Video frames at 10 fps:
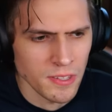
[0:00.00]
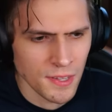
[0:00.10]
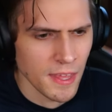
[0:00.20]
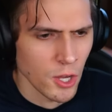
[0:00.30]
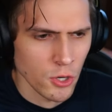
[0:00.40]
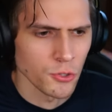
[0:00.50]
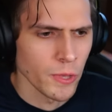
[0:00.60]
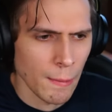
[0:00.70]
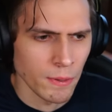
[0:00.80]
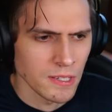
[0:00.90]
They said they couldn't
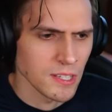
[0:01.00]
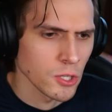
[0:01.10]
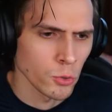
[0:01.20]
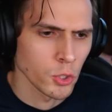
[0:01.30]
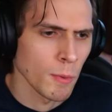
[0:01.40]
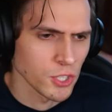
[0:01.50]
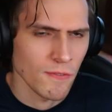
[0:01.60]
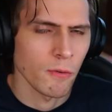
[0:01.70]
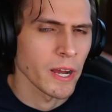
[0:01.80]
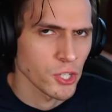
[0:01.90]
do that because they know too
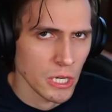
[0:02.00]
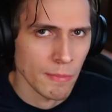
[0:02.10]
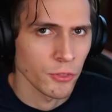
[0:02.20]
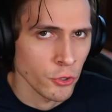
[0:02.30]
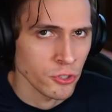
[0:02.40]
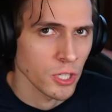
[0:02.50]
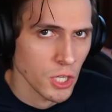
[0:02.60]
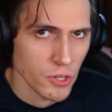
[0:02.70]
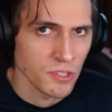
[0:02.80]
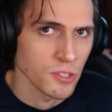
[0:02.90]
much information about their
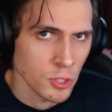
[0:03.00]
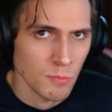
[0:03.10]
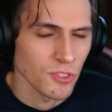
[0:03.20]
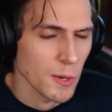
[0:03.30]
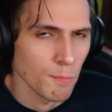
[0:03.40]
security systems.